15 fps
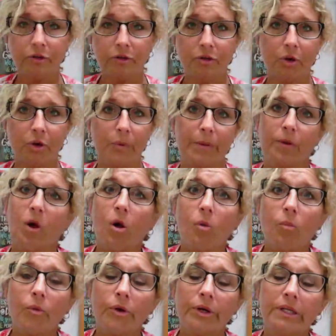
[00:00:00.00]
know what their
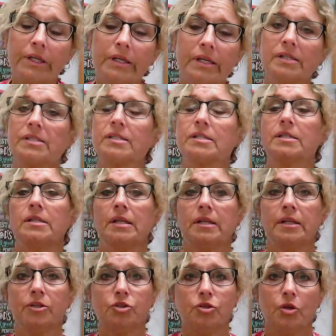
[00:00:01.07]
homework is, it
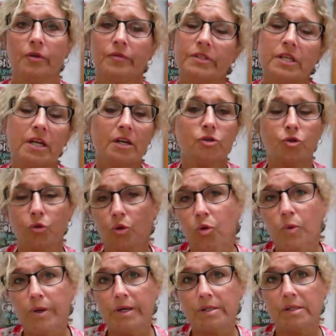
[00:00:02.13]
lets you know if a test or a
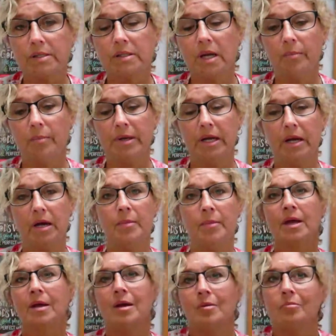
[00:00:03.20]
quiz is coming up.
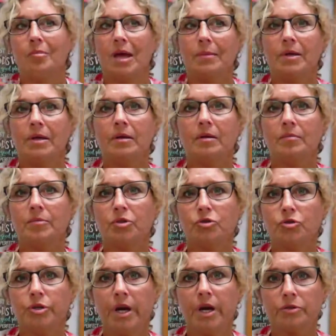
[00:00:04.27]
Maybe Mr.
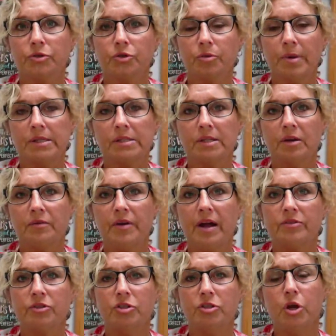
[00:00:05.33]
Traxler or myself
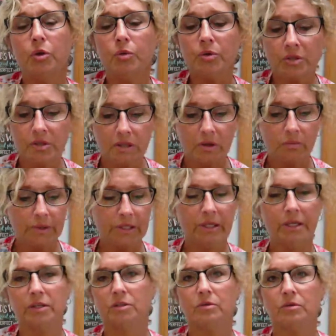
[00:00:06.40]
have a note that we
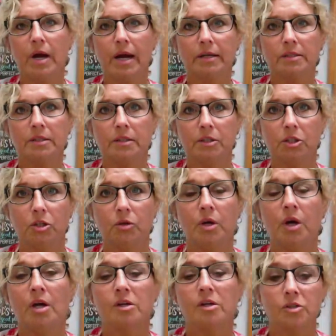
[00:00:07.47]
need to write to you,
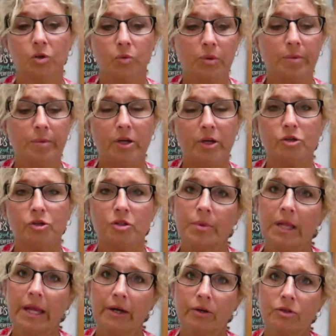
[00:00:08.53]
so we may use the
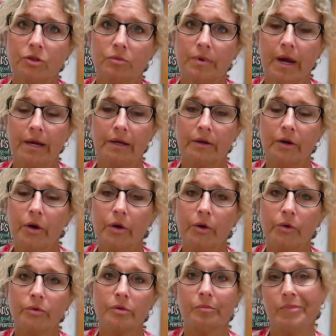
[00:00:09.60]
planner to write a
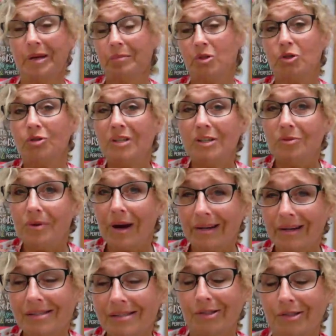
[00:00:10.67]
note. Maybe you need to write
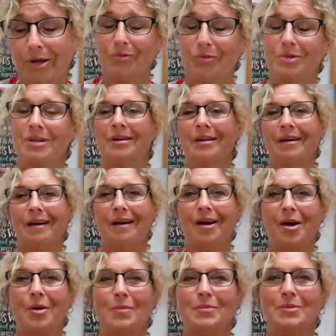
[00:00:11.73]
us a note.
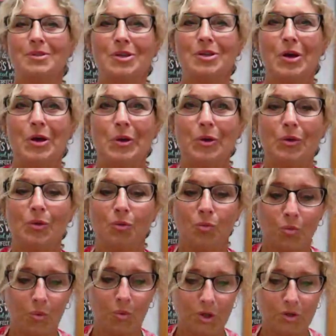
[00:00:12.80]
So
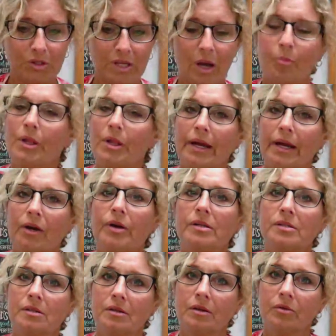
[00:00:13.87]
we use that planner
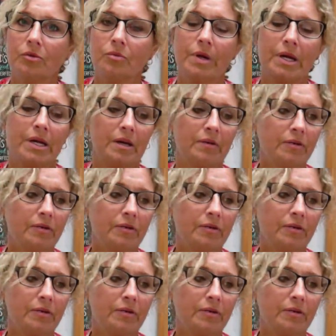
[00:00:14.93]
as another way of